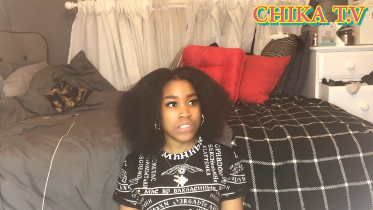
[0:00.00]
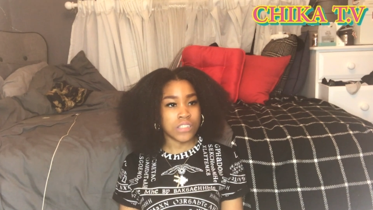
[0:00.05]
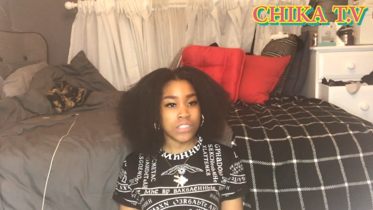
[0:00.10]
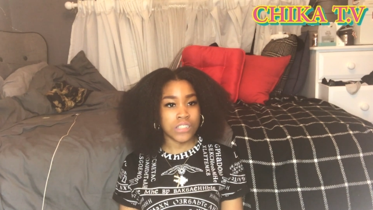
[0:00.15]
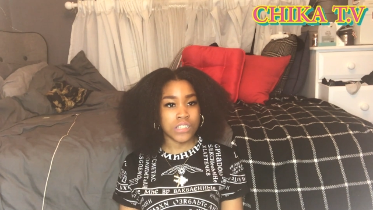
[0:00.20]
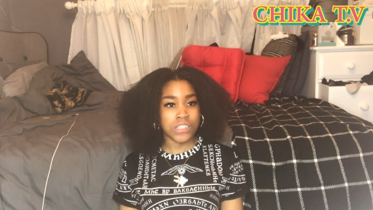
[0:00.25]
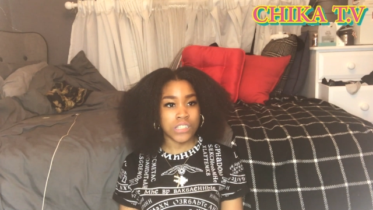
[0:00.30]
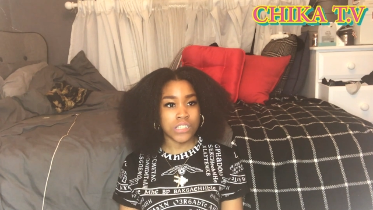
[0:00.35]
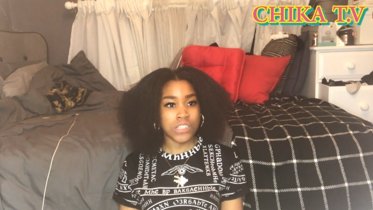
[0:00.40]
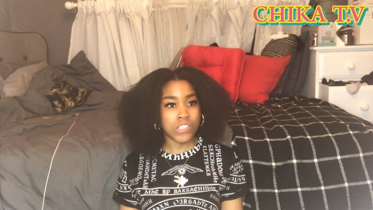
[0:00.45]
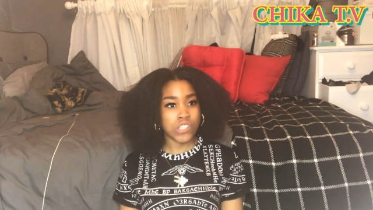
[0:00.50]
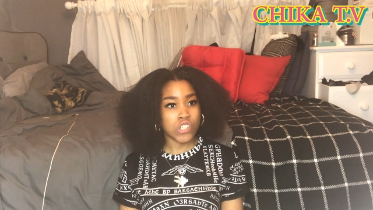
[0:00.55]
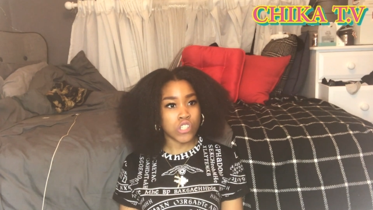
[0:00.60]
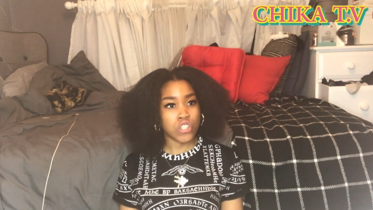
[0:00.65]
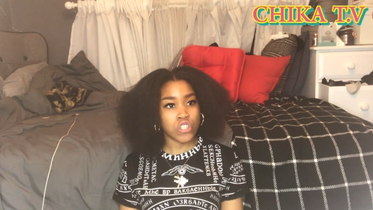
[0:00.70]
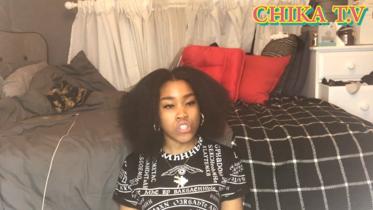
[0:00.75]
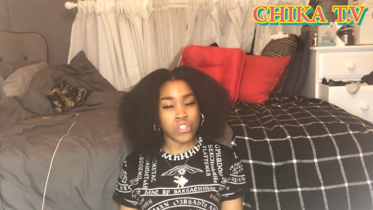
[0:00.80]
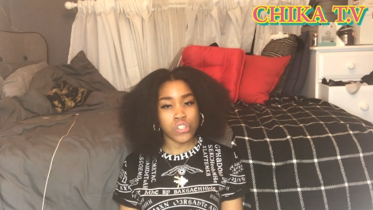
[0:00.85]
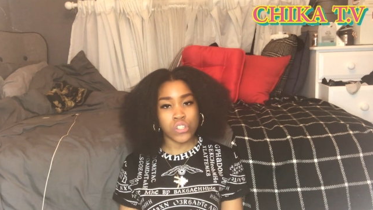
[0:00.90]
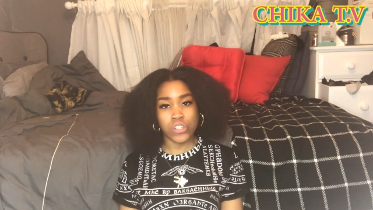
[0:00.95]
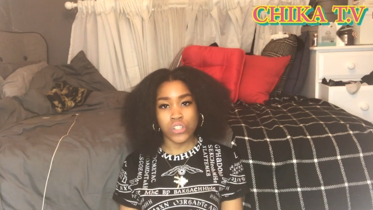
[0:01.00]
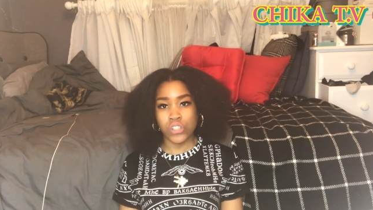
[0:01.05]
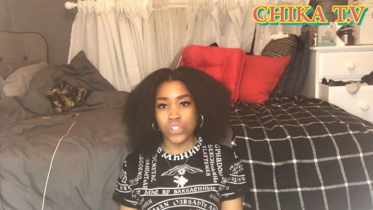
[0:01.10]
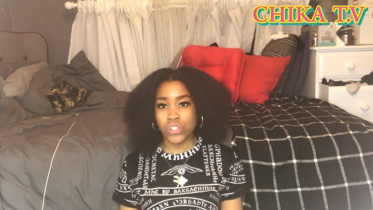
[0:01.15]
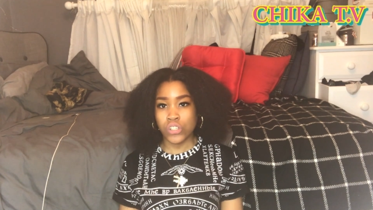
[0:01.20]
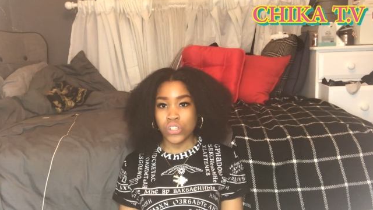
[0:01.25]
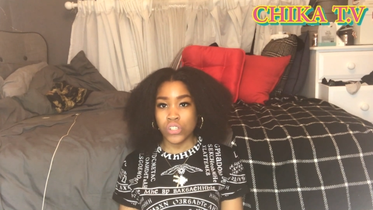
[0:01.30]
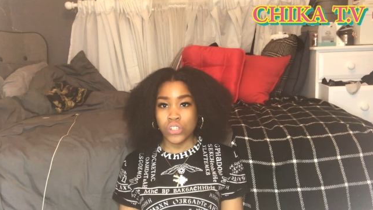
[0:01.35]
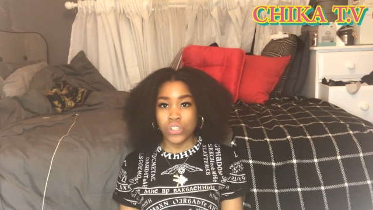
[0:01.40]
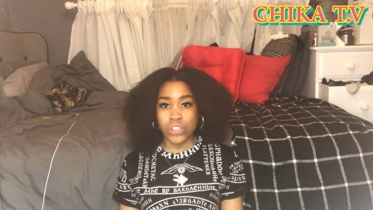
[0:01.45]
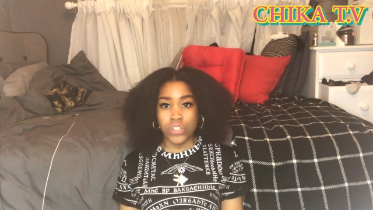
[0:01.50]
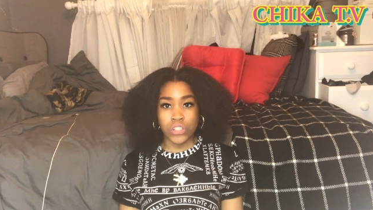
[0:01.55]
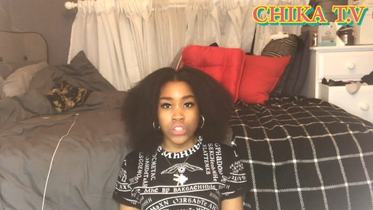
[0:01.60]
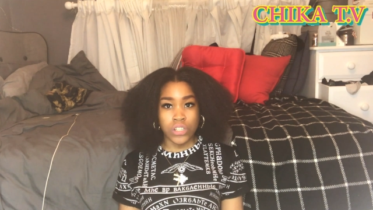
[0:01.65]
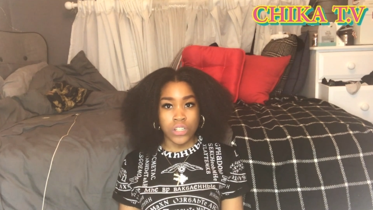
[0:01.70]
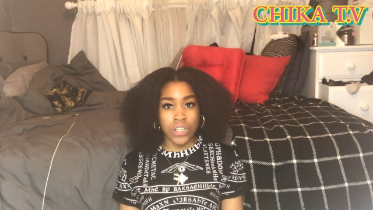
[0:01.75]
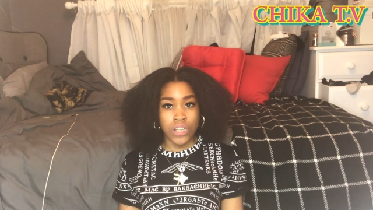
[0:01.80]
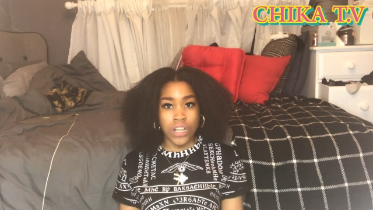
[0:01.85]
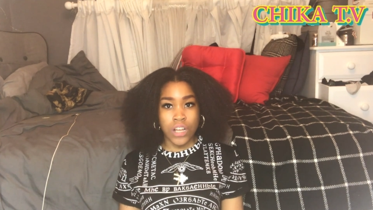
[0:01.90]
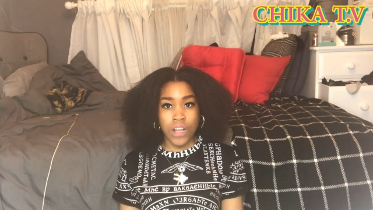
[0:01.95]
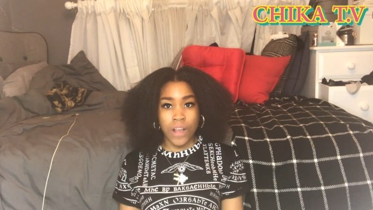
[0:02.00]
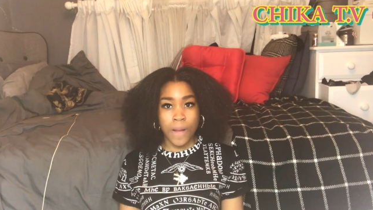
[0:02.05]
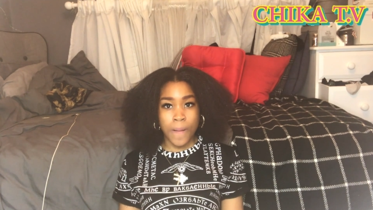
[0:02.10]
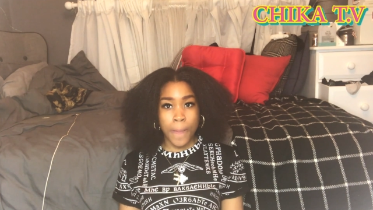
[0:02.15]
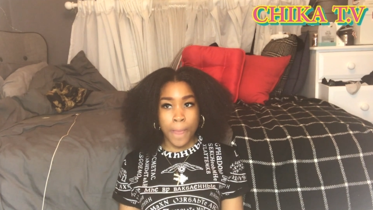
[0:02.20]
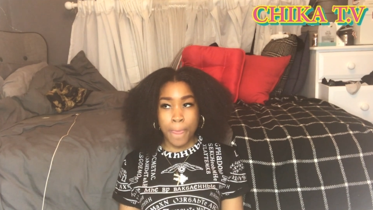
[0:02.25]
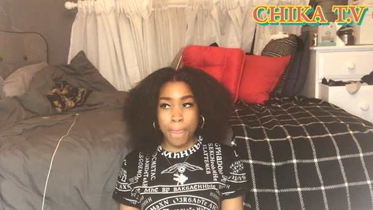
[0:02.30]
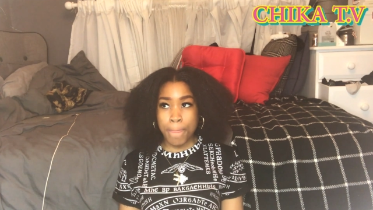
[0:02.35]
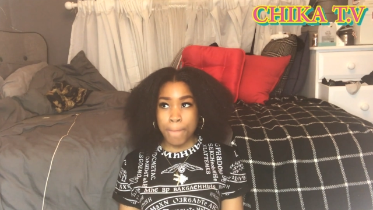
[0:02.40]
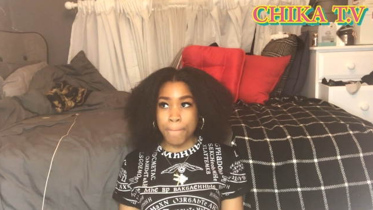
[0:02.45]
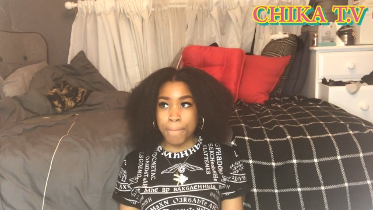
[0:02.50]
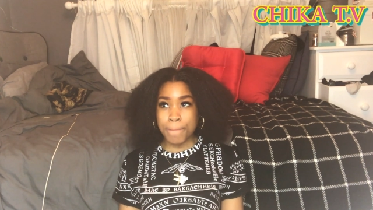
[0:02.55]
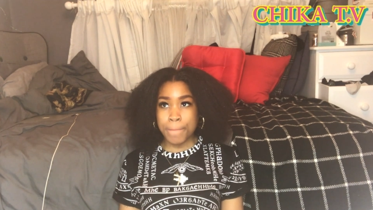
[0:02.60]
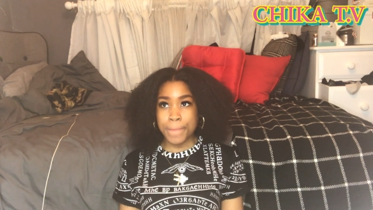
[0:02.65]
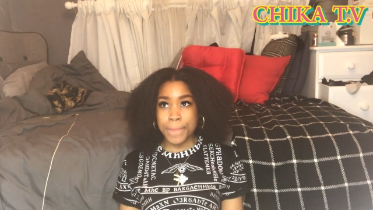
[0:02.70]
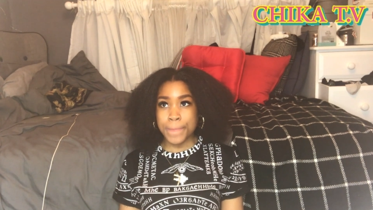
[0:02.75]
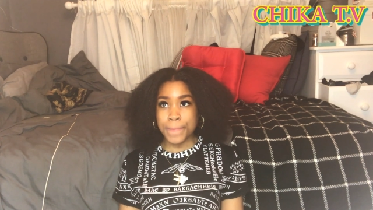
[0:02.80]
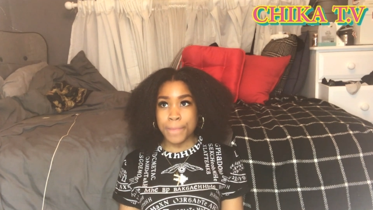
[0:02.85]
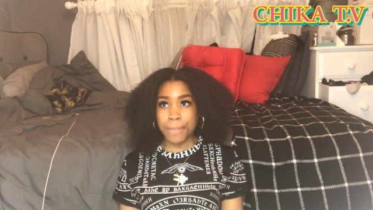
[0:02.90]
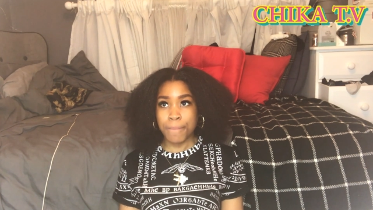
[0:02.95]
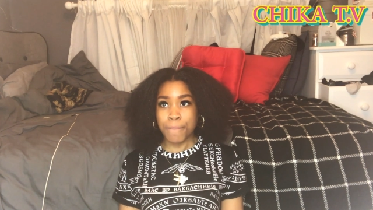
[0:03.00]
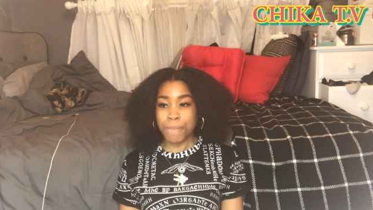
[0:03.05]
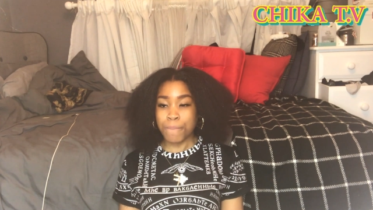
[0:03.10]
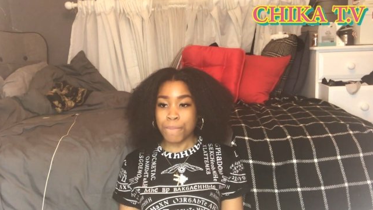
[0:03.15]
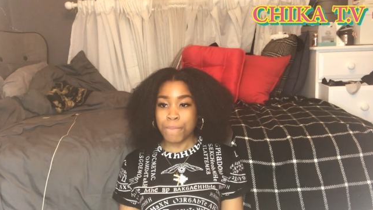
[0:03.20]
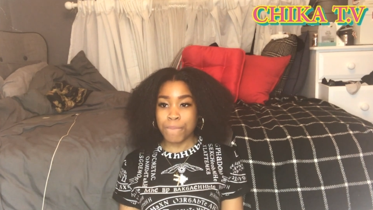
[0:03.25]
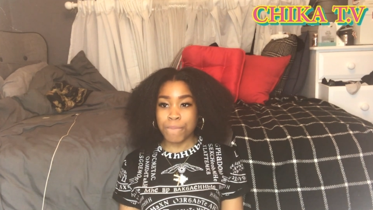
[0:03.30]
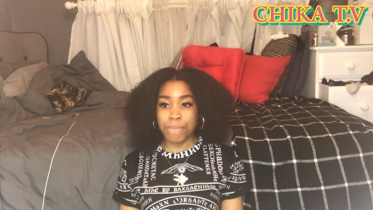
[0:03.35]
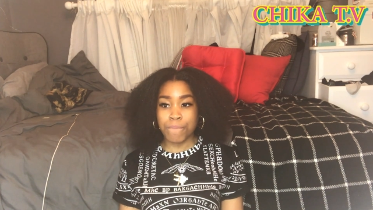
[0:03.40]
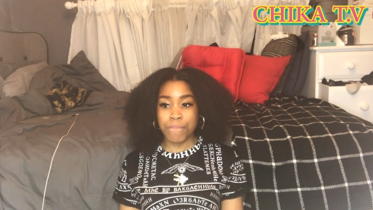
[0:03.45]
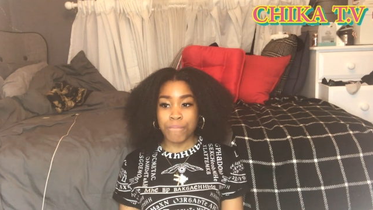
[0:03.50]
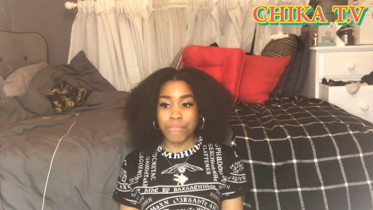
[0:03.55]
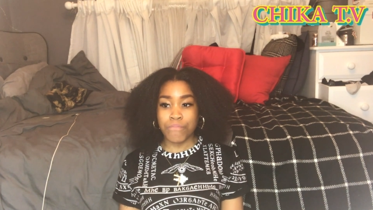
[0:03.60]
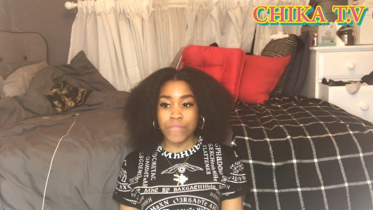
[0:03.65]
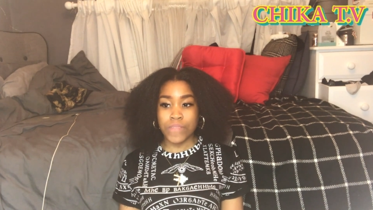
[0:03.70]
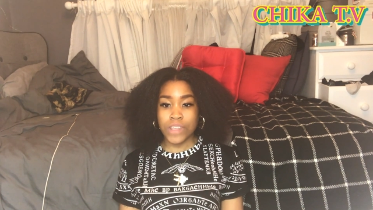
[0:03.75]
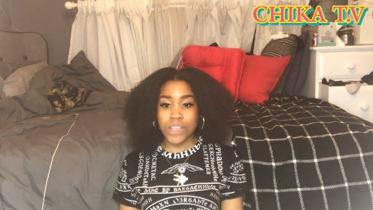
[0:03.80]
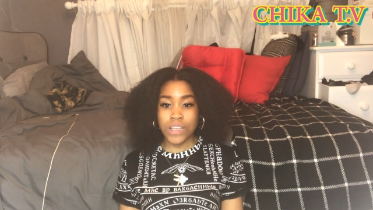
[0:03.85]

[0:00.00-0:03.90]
Nothing is said.